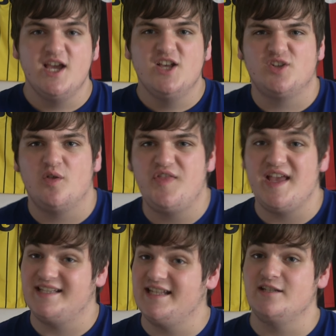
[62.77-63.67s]
So
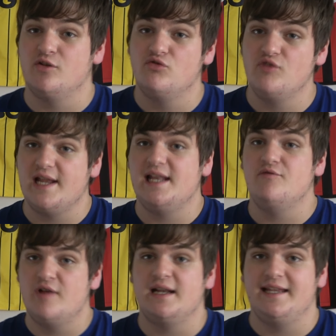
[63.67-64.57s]
this is a really,
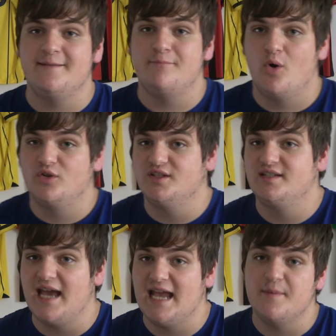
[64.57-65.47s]
really important
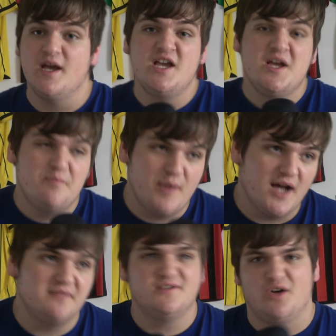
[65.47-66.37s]
game but
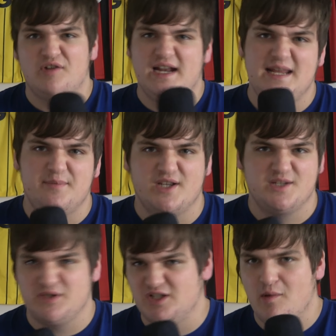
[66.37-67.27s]
not really because
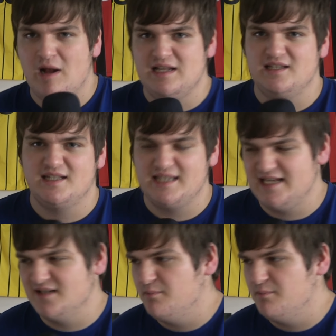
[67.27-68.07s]
we're so early into the season.